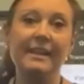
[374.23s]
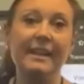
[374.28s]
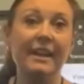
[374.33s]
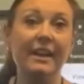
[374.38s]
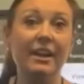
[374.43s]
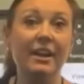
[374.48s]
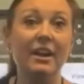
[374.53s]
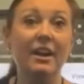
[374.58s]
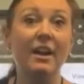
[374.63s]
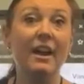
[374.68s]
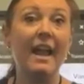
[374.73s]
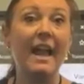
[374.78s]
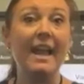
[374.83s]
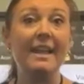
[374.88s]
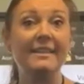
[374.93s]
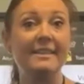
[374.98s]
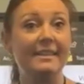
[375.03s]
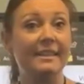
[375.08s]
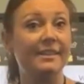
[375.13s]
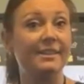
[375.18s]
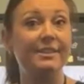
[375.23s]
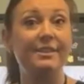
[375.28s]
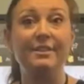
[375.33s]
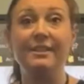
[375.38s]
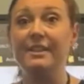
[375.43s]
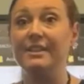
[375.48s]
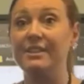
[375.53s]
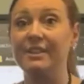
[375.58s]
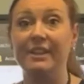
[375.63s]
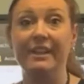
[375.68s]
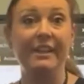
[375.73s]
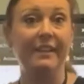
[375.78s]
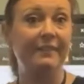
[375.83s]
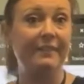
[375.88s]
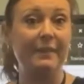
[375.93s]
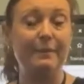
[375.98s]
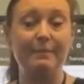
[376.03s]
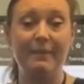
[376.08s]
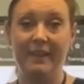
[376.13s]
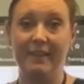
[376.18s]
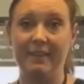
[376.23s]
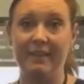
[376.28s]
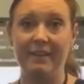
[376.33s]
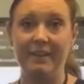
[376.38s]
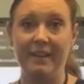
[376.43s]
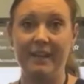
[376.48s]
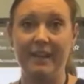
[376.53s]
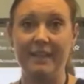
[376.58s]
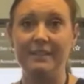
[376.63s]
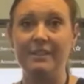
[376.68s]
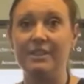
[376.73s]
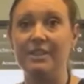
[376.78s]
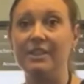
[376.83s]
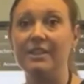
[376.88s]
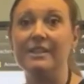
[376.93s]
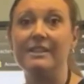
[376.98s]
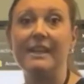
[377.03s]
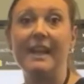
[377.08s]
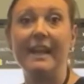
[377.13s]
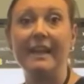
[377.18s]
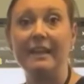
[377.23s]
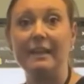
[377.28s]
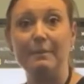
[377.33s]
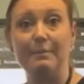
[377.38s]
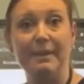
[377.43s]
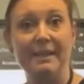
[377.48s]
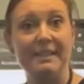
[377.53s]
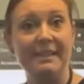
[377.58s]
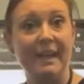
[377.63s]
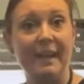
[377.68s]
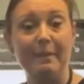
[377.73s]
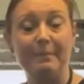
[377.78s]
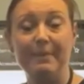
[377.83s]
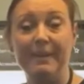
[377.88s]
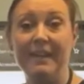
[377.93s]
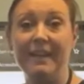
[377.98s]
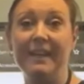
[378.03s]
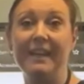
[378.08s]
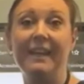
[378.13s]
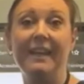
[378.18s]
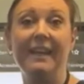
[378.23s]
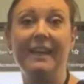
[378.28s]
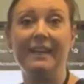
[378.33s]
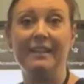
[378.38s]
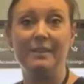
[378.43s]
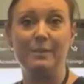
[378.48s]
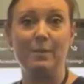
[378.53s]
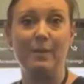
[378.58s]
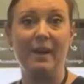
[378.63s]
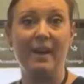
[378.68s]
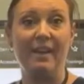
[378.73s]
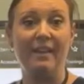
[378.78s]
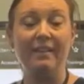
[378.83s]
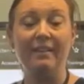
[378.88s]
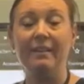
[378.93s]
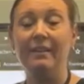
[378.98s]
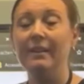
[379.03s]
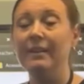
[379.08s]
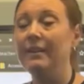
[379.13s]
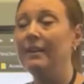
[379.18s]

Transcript: here as the students are giving me their answers. I can be typing in as well.